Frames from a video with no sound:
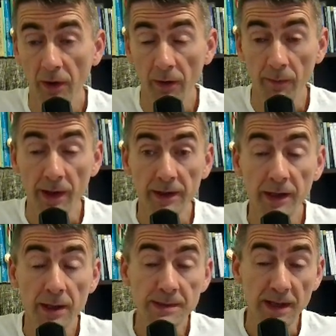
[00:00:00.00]
making
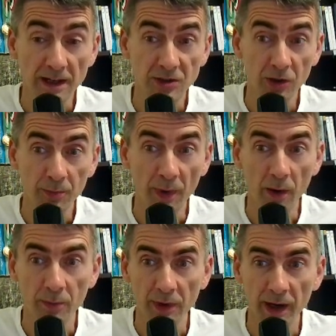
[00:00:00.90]
himself actually a pawn
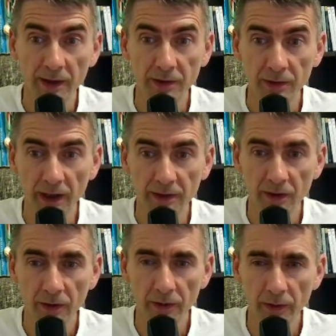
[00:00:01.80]
break to get
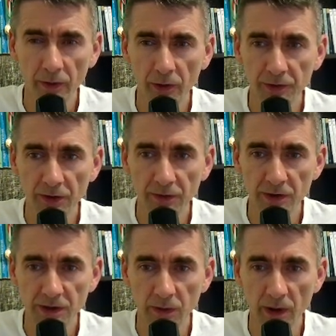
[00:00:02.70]
the control of the
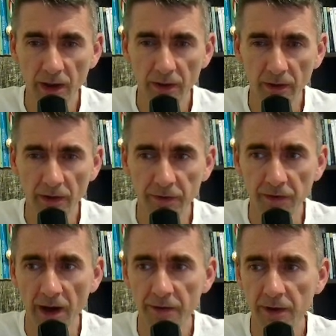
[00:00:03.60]
square
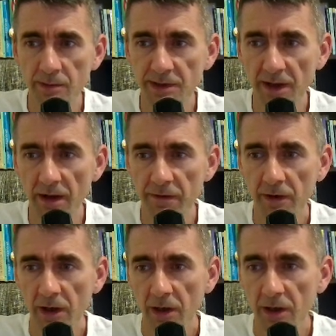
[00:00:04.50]
f5 himself.
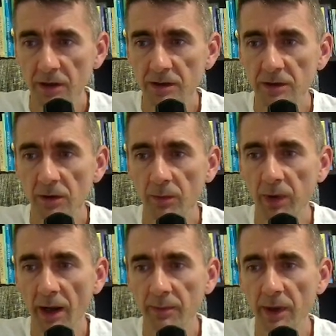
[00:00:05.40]
So
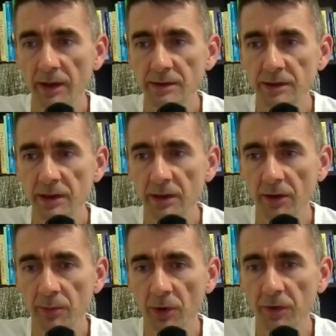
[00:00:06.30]
black makes here a
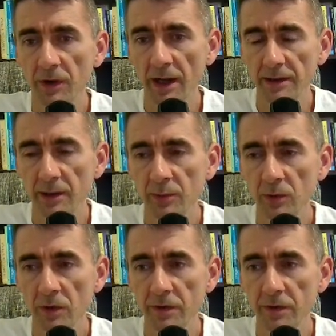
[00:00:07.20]
prophylactic move,